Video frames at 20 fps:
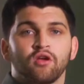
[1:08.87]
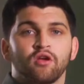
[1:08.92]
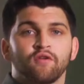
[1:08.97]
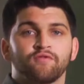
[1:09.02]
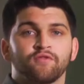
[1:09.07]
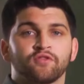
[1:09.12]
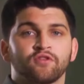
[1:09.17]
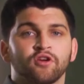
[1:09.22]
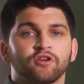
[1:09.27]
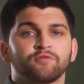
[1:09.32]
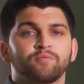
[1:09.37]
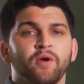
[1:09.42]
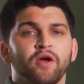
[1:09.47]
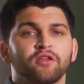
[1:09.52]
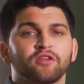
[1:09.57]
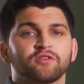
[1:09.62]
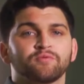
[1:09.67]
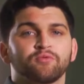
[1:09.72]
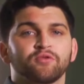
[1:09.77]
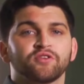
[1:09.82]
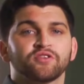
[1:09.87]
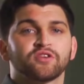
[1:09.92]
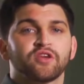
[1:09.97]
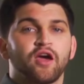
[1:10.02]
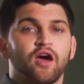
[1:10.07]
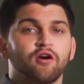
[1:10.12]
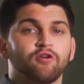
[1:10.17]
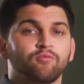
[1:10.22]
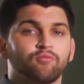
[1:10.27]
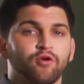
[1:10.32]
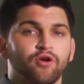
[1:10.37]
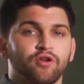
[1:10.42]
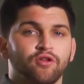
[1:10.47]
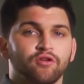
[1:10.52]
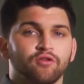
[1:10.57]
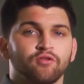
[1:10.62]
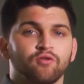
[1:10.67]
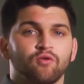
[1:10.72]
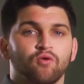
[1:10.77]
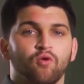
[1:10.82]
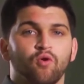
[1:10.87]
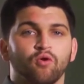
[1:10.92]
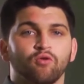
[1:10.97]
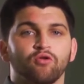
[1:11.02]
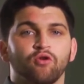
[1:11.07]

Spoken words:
If the touchpad displays calibrating or